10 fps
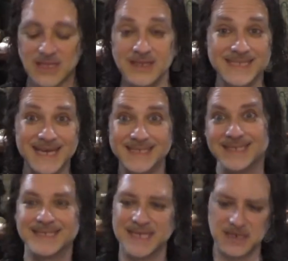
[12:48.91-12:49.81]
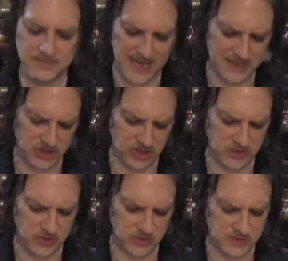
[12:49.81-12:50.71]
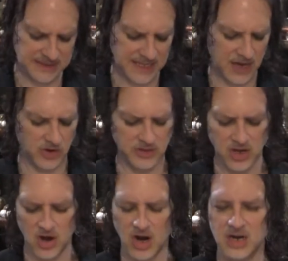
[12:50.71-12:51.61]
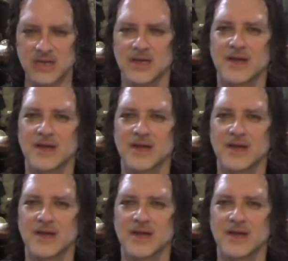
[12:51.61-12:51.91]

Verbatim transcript: Let's ask the Ascended Masters that on the card?